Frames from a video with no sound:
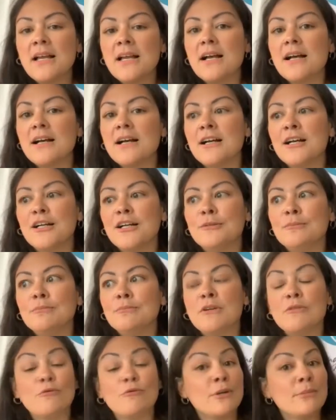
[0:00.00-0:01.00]

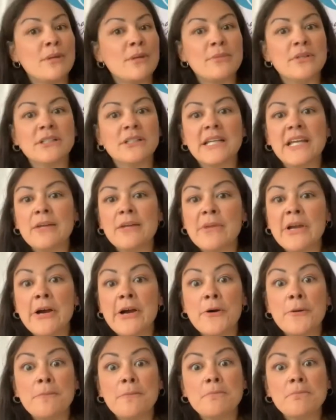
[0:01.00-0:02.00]
When my book came
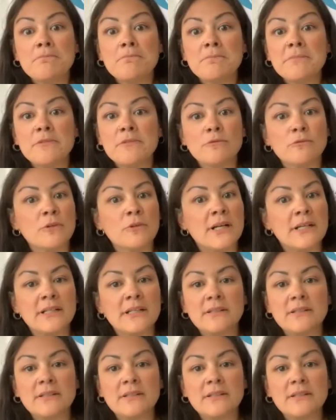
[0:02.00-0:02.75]
out, right,